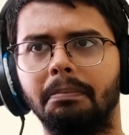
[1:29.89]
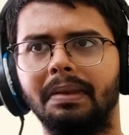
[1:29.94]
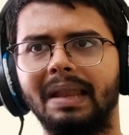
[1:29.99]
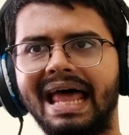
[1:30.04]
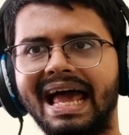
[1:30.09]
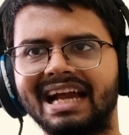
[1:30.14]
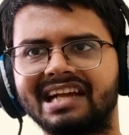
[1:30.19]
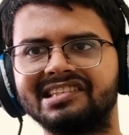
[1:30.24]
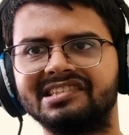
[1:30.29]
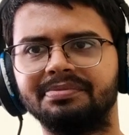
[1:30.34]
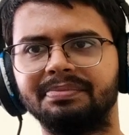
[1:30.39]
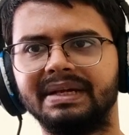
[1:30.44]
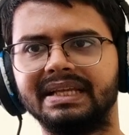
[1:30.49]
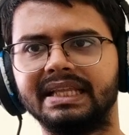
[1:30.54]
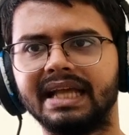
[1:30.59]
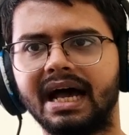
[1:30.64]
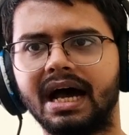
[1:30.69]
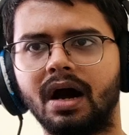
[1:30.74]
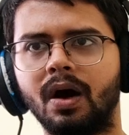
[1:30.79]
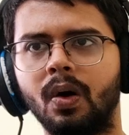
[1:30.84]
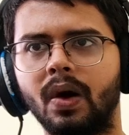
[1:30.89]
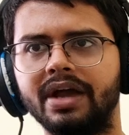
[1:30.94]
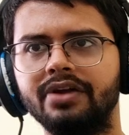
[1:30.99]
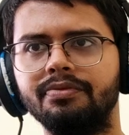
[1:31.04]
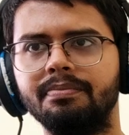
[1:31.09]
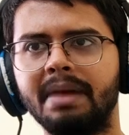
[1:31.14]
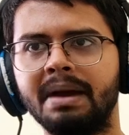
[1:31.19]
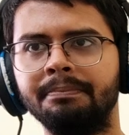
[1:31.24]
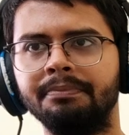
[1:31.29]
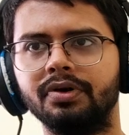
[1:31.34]
Blacksmith. Oh, I
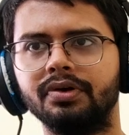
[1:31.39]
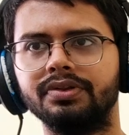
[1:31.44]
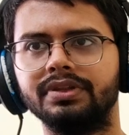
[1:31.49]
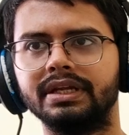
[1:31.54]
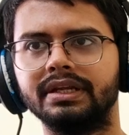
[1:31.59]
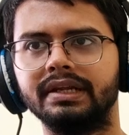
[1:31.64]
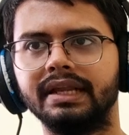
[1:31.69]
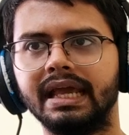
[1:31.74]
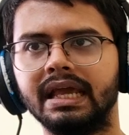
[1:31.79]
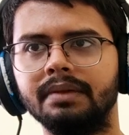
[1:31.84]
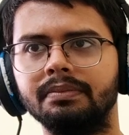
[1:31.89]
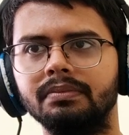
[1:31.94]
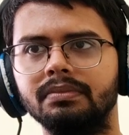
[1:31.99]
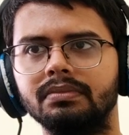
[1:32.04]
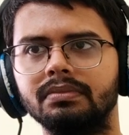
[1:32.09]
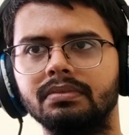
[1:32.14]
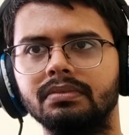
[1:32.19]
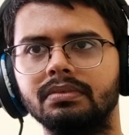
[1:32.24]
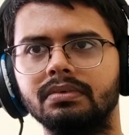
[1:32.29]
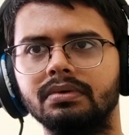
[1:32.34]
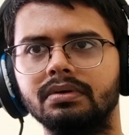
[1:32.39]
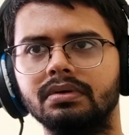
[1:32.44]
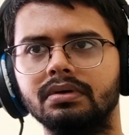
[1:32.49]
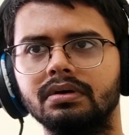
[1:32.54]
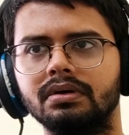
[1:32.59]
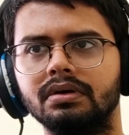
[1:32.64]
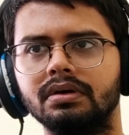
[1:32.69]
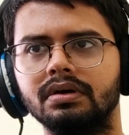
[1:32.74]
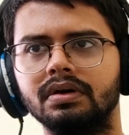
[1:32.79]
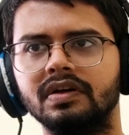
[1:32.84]
remember the name
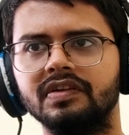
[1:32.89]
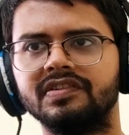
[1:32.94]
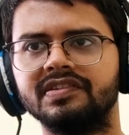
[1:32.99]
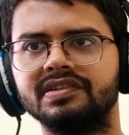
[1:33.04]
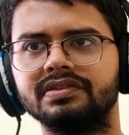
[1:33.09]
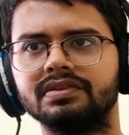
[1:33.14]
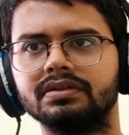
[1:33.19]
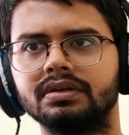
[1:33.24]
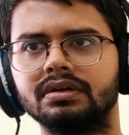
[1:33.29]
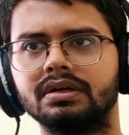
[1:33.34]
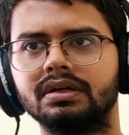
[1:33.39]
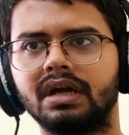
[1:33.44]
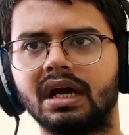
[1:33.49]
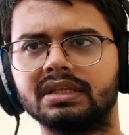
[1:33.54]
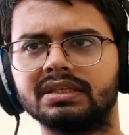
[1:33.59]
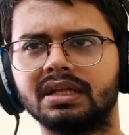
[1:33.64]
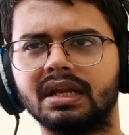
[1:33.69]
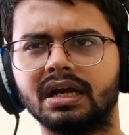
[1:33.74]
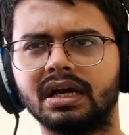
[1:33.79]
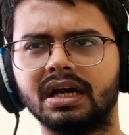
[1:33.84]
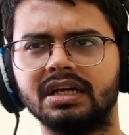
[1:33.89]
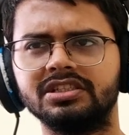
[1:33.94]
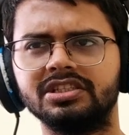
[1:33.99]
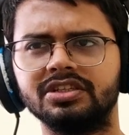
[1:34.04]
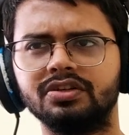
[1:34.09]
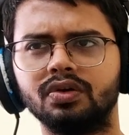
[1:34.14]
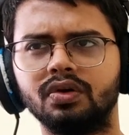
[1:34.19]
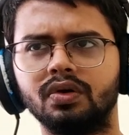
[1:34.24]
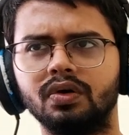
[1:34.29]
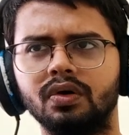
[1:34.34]
is
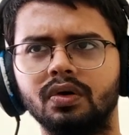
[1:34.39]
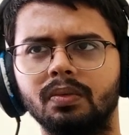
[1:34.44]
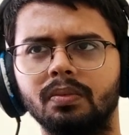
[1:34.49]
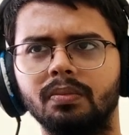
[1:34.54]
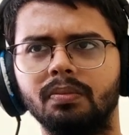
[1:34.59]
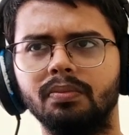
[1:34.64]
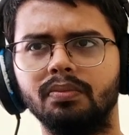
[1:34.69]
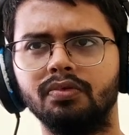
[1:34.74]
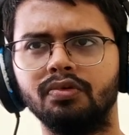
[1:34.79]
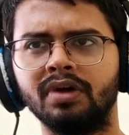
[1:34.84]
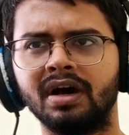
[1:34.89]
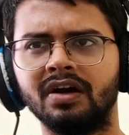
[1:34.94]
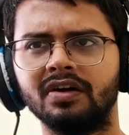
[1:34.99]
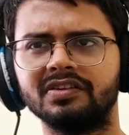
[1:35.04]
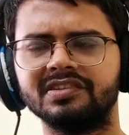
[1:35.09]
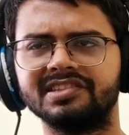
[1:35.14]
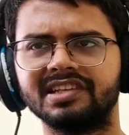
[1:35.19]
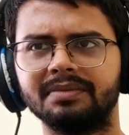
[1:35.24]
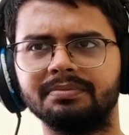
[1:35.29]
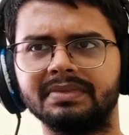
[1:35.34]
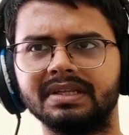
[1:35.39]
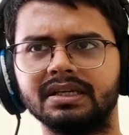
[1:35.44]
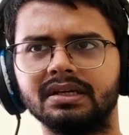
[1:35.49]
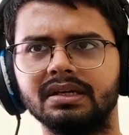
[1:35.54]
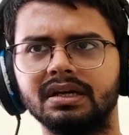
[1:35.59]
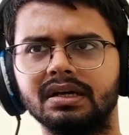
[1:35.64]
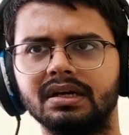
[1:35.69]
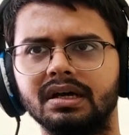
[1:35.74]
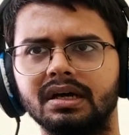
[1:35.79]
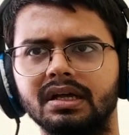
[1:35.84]
Katanakaji no Mura or
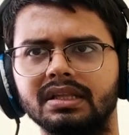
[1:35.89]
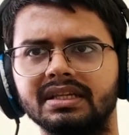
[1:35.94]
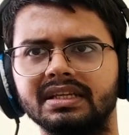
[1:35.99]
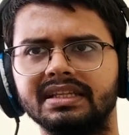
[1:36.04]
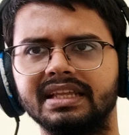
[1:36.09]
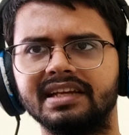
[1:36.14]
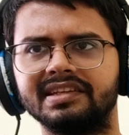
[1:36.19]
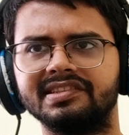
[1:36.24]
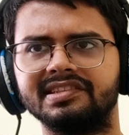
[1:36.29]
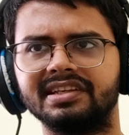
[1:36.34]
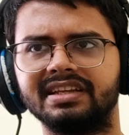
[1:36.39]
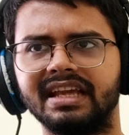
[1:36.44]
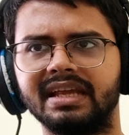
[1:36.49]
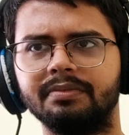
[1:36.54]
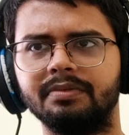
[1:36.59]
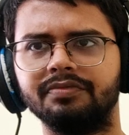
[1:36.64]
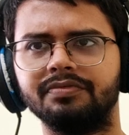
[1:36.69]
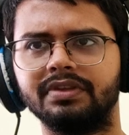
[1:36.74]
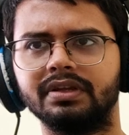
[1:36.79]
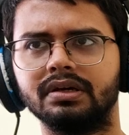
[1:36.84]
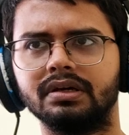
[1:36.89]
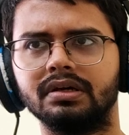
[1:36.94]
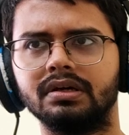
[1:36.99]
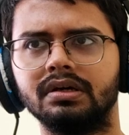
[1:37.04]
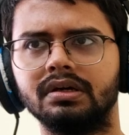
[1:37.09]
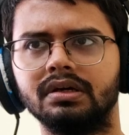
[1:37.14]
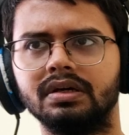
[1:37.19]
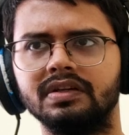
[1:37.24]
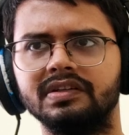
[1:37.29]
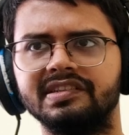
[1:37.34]
something. I think that's the name of the
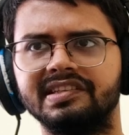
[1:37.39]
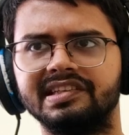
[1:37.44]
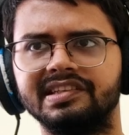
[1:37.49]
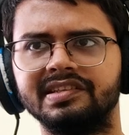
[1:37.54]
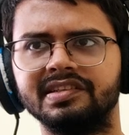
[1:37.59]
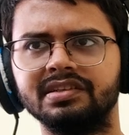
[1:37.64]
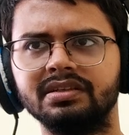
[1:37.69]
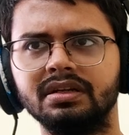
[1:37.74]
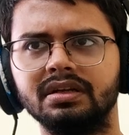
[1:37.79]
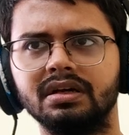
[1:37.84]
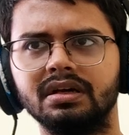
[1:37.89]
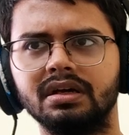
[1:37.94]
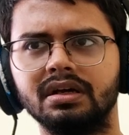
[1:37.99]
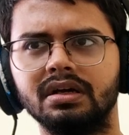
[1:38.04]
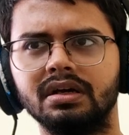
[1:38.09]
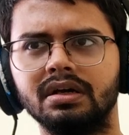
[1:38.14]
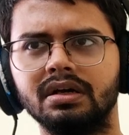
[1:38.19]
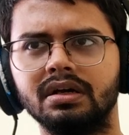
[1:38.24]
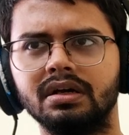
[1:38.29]
season.